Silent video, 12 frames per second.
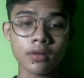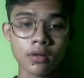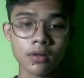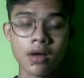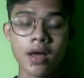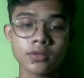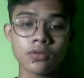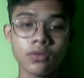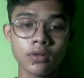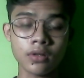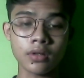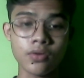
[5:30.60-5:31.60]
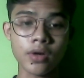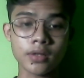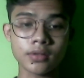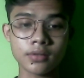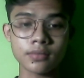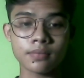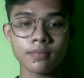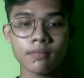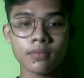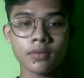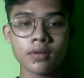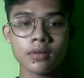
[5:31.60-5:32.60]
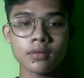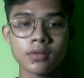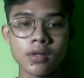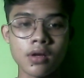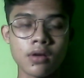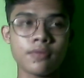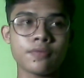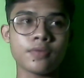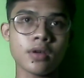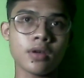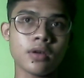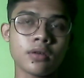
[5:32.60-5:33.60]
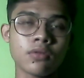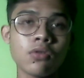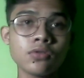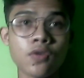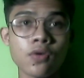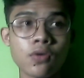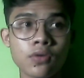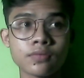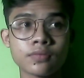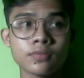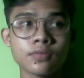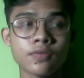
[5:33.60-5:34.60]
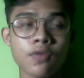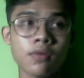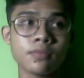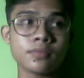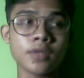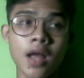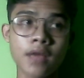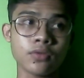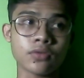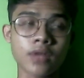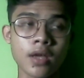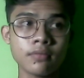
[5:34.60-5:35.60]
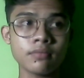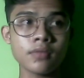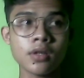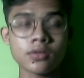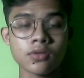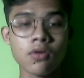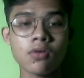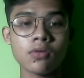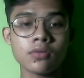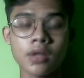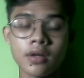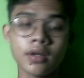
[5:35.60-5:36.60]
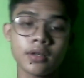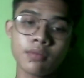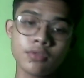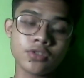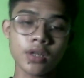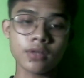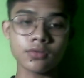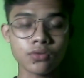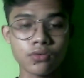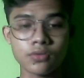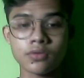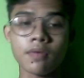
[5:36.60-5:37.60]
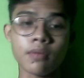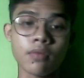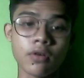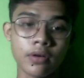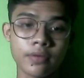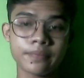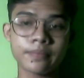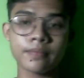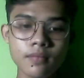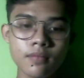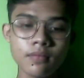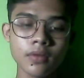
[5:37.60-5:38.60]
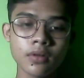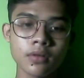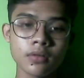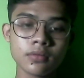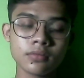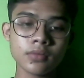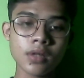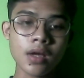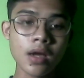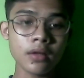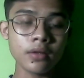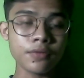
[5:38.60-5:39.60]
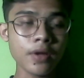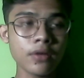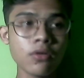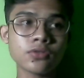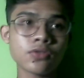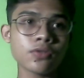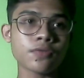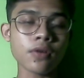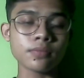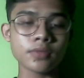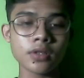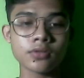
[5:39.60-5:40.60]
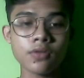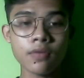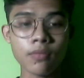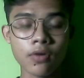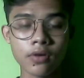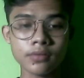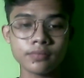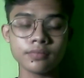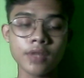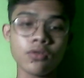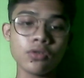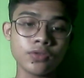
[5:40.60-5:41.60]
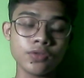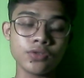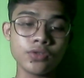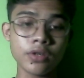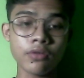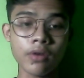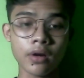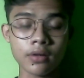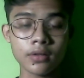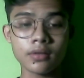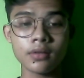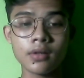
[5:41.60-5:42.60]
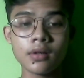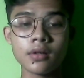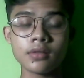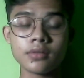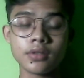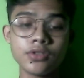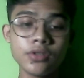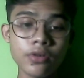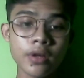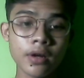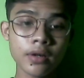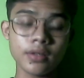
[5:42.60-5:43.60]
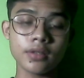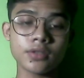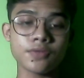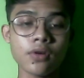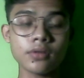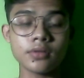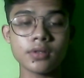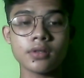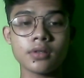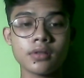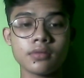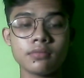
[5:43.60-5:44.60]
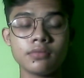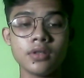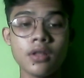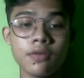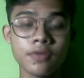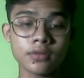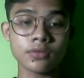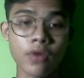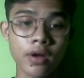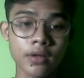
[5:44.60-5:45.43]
If they go through from the 9 to 10, so their nickname is changed to sophomore. And if they go through from the sophomore, they go to junior year. The junior year is for the 11th grade student in the high school.